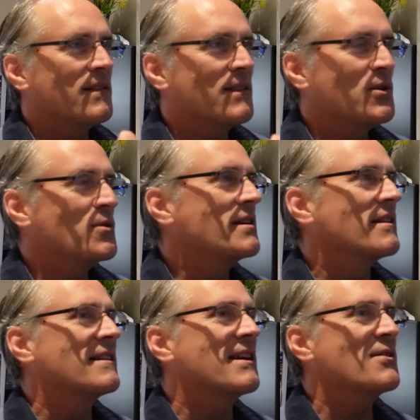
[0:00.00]
The
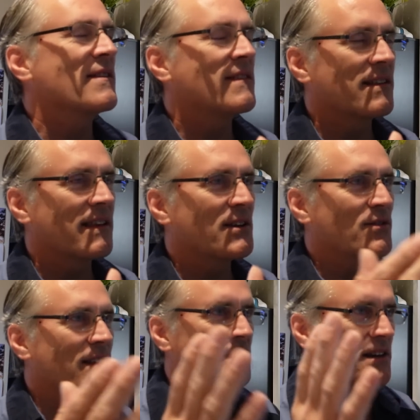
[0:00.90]
utilitarian thing, like you
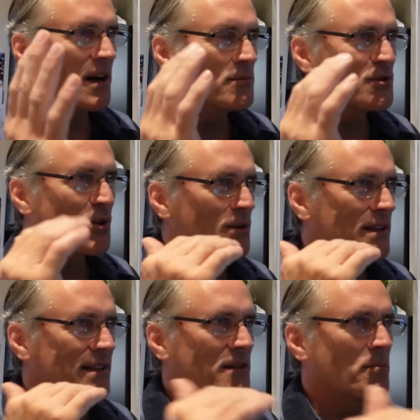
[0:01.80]
said, comes
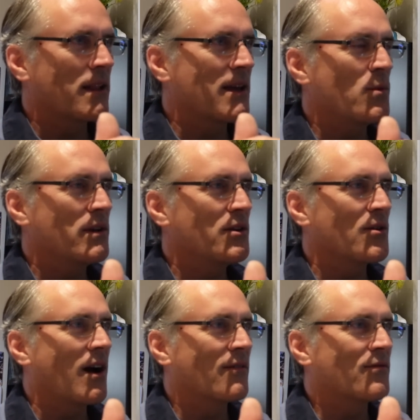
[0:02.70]
totally into play when
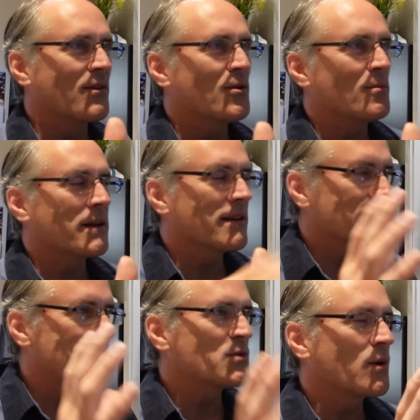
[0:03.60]
you're off road because
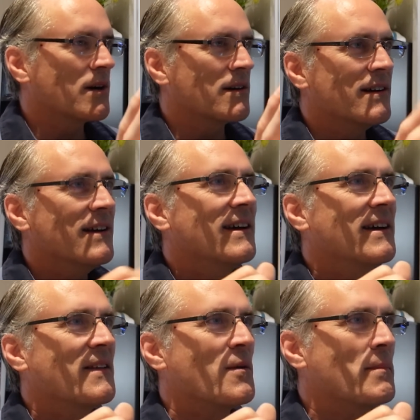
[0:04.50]
that's where
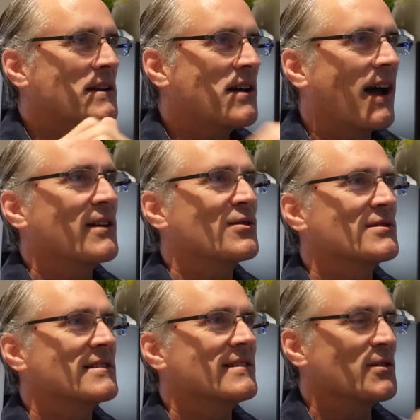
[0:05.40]
the big
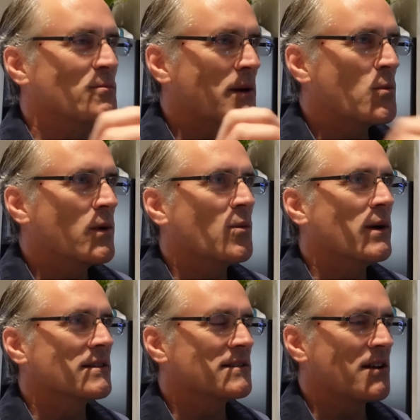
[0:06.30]
tires, the big wheel
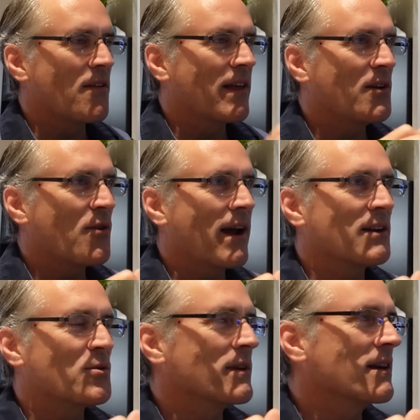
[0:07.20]
wells, and all that drag
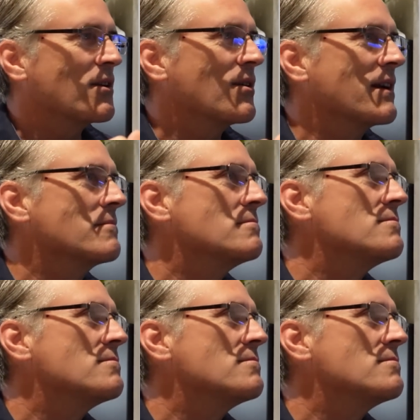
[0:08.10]
is really occurring.